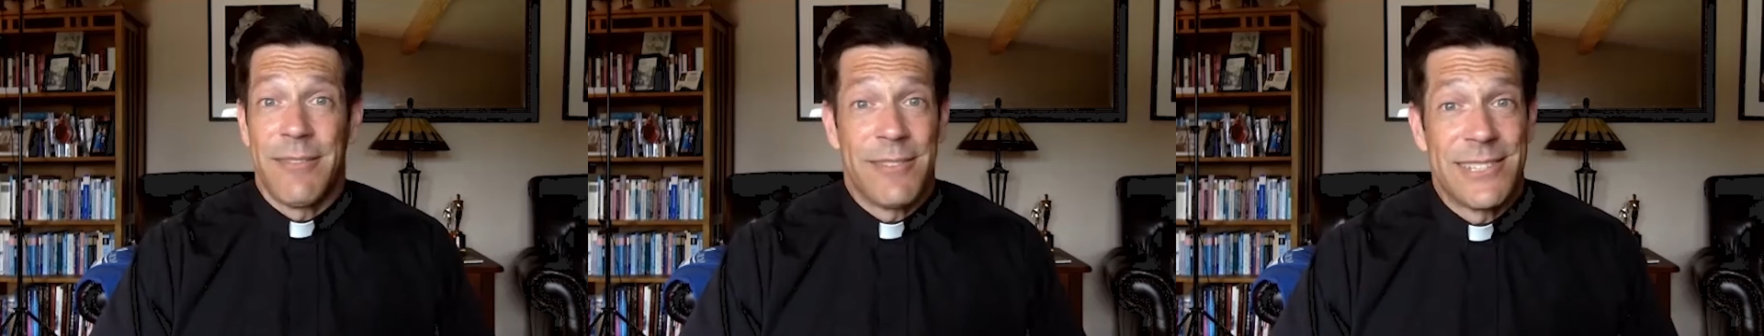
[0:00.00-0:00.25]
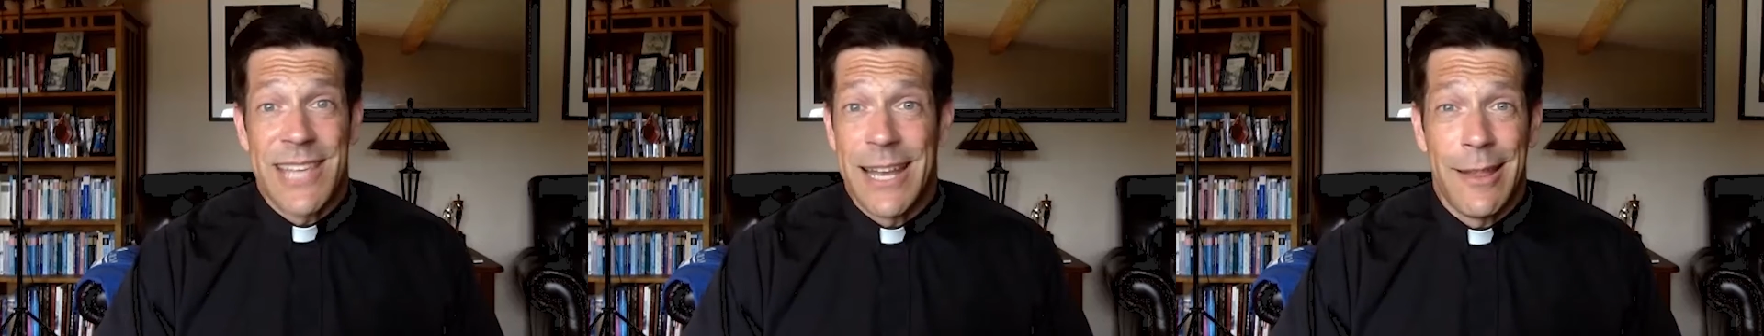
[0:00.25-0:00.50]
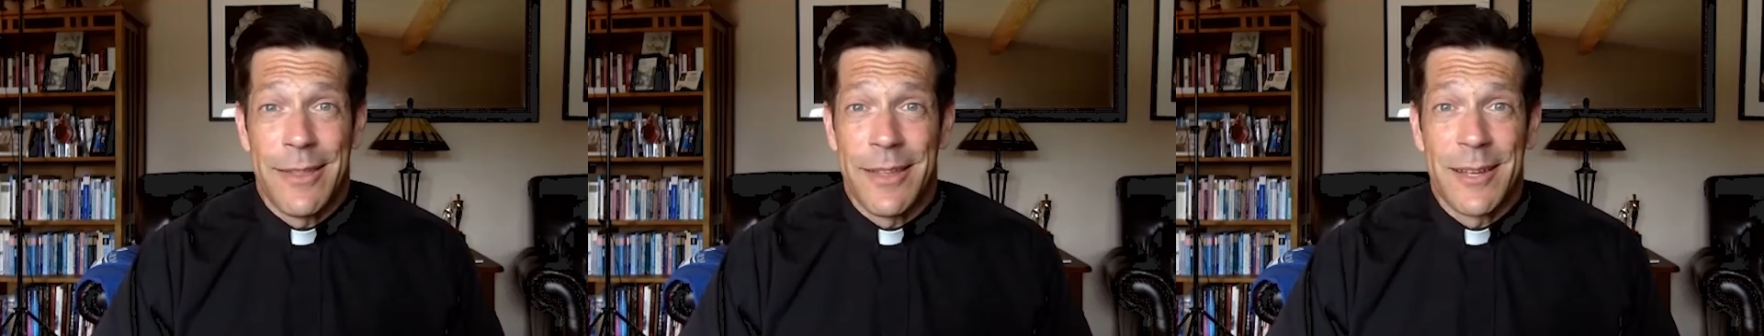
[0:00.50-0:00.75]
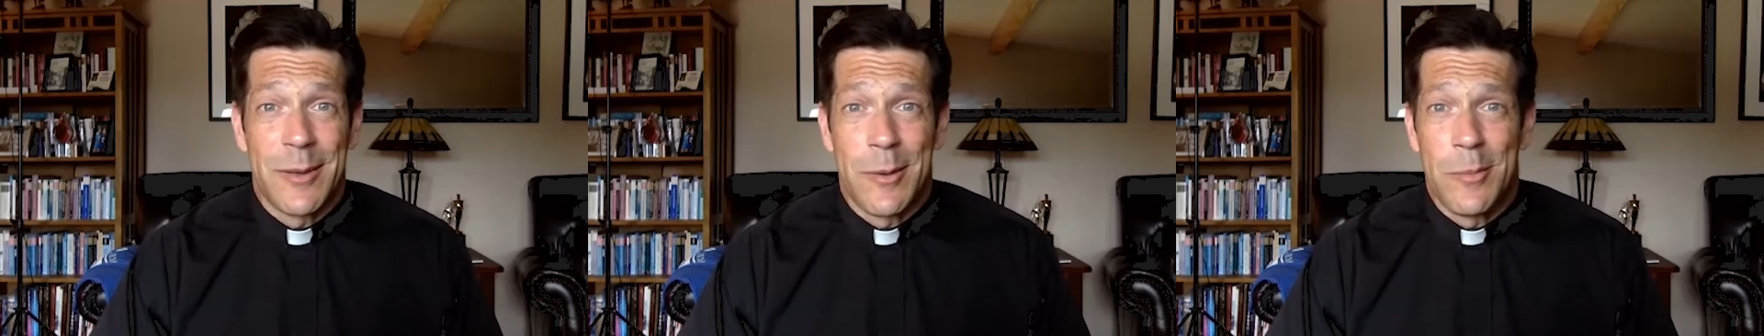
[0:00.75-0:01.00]
even say
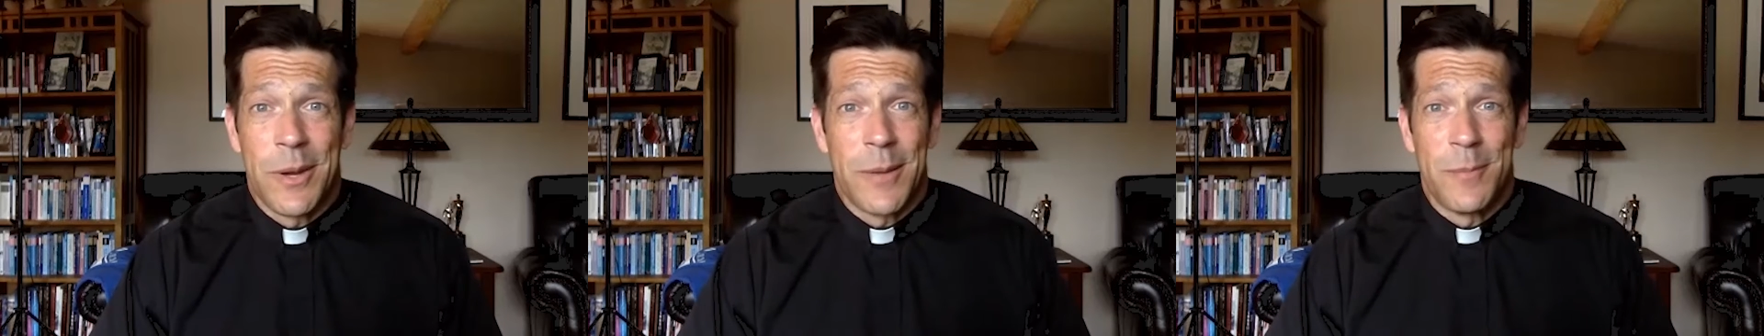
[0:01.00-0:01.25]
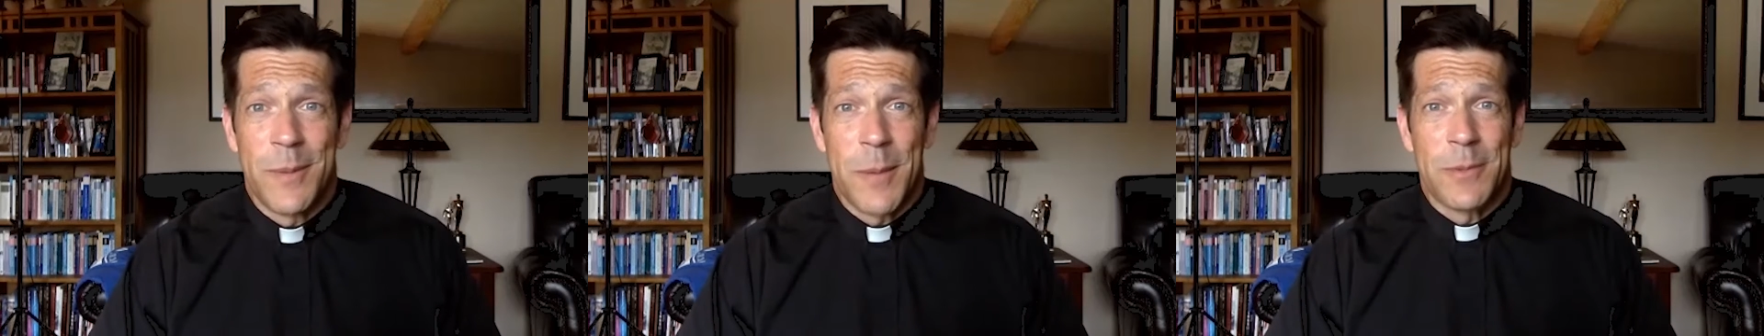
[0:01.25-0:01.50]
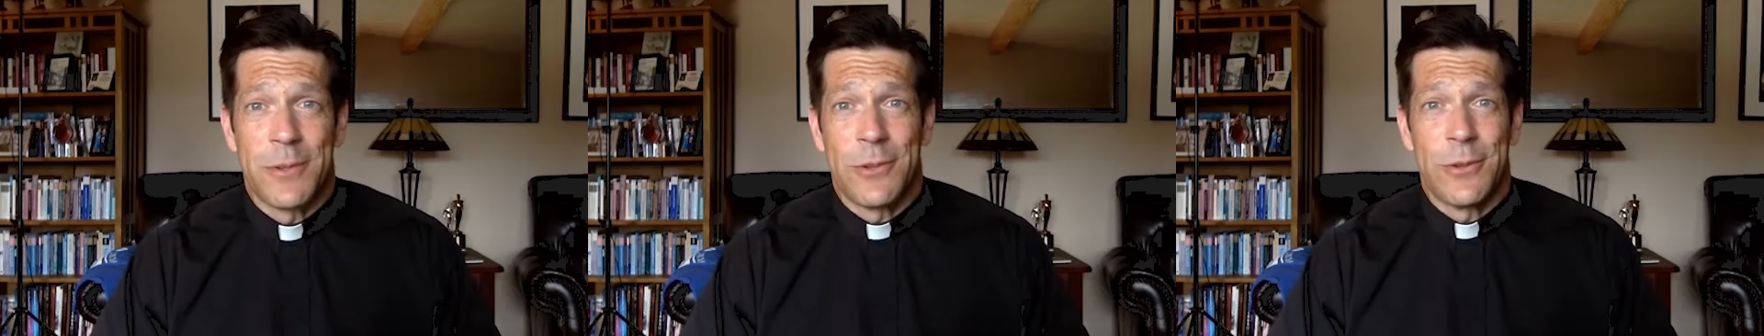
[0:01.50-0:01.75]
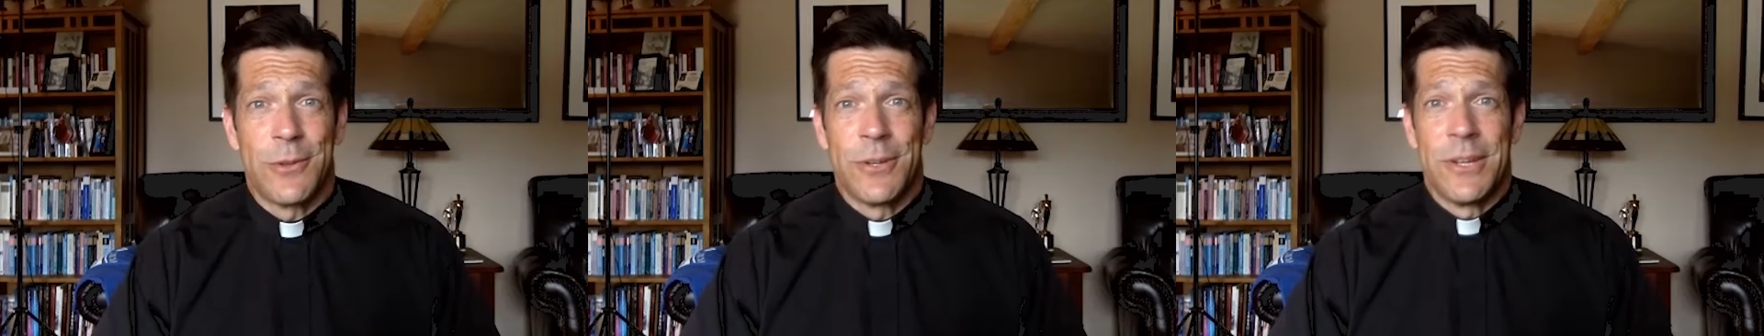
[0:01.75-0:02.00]
anything, but be able
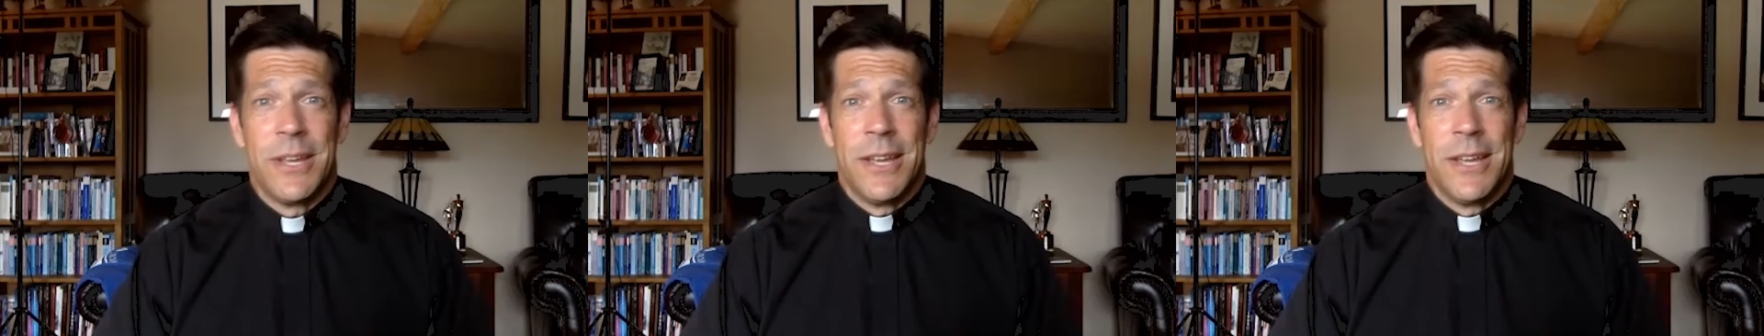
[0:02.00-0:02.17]
to